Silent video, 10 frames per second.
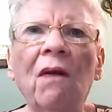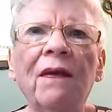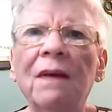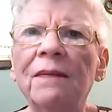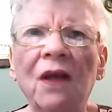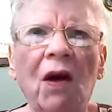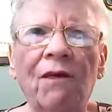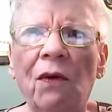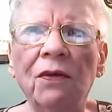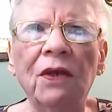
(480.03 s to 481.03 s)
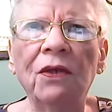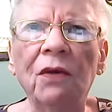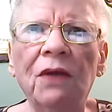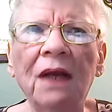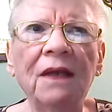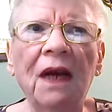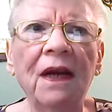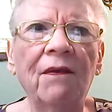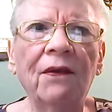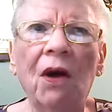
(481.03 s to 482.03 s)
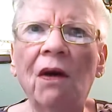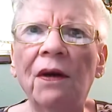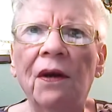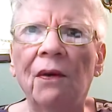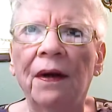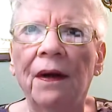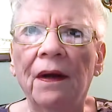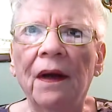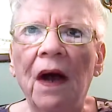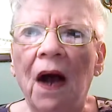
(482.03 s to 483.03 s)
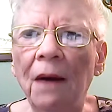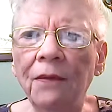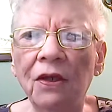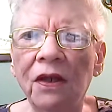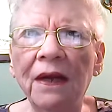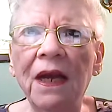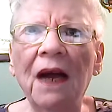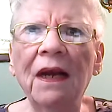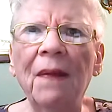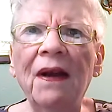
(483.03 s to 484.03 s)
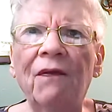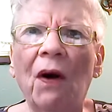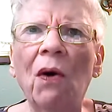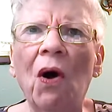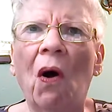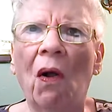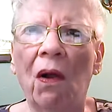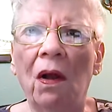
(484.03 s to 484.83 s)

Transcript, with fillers: over them cell phones and do things I never thought of doing. I'm just lucky I can make a phone call,